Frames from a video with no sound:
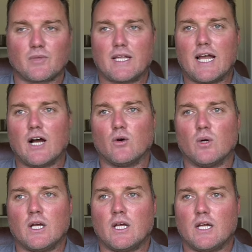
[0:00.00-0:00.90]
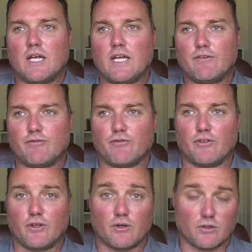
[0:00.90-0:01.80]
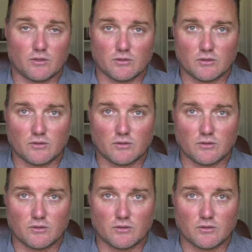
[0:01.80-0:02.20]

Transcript: Now, if the